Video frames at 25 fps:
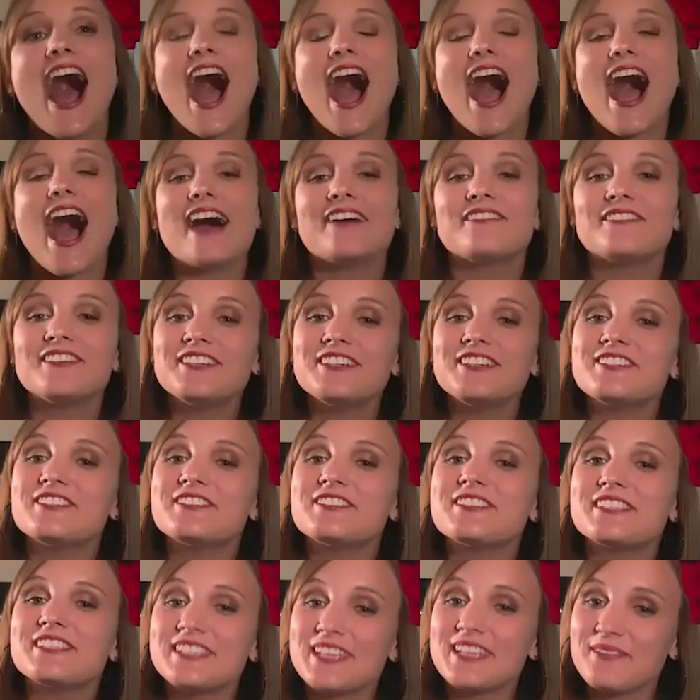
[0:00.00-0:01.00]
I'm going to
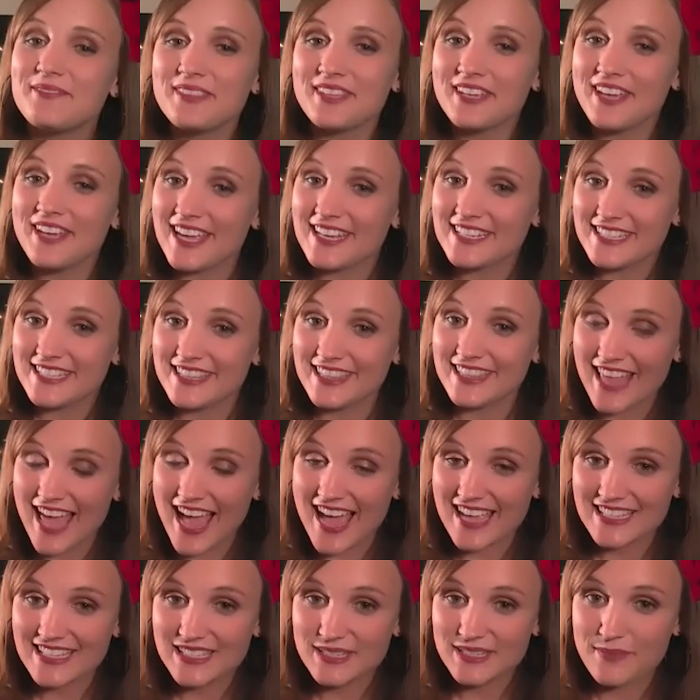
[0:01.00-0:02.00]
do the same thing I did
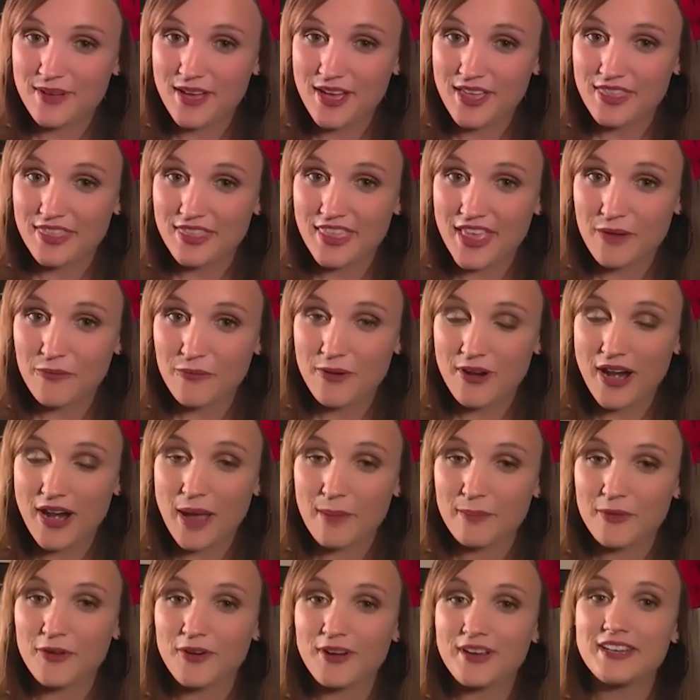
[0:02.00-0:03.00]
last month, where
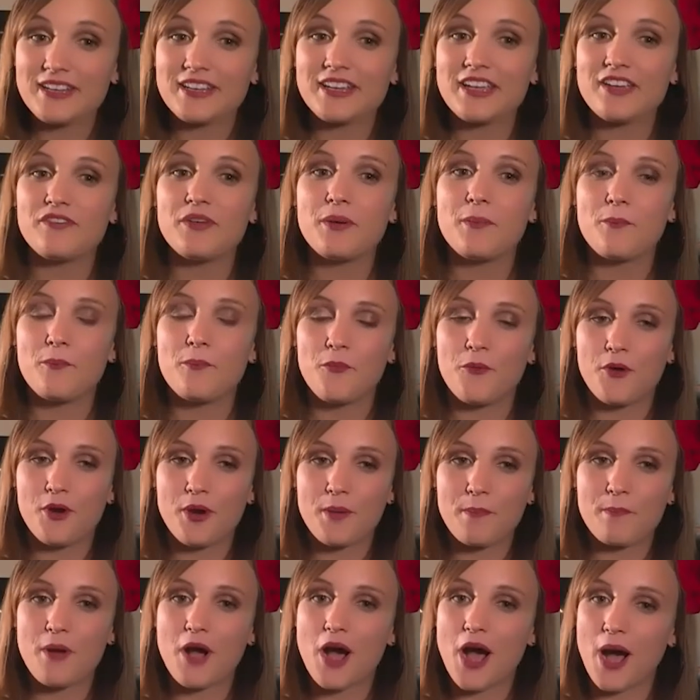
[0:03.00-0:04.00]
I'm going to give it
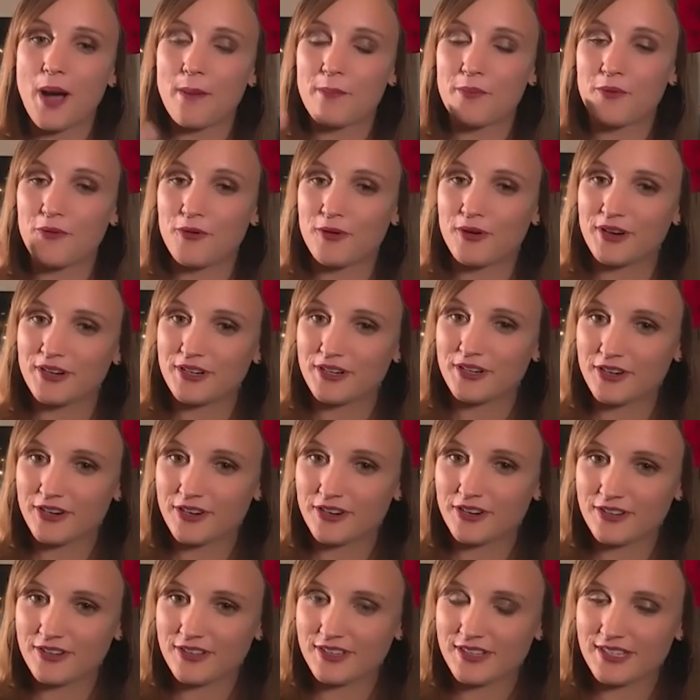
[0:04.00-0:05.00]
more popcorn
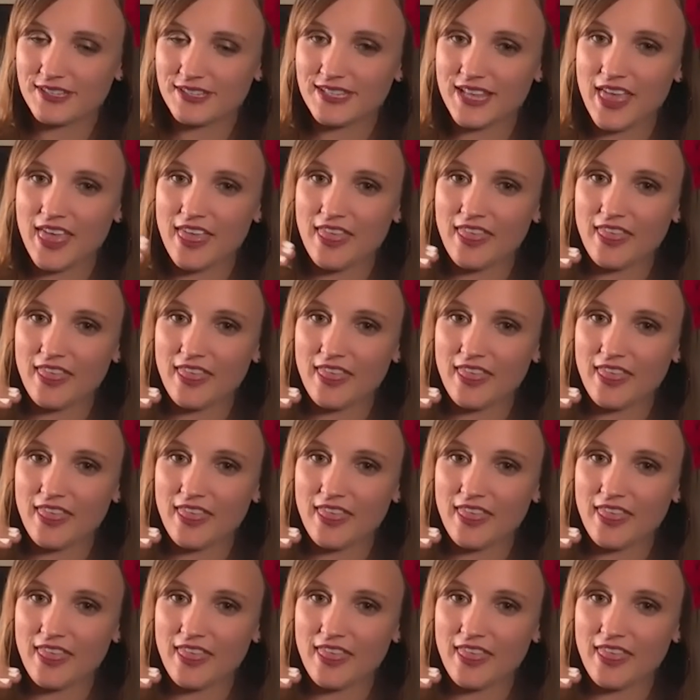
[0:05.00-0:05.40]
kernels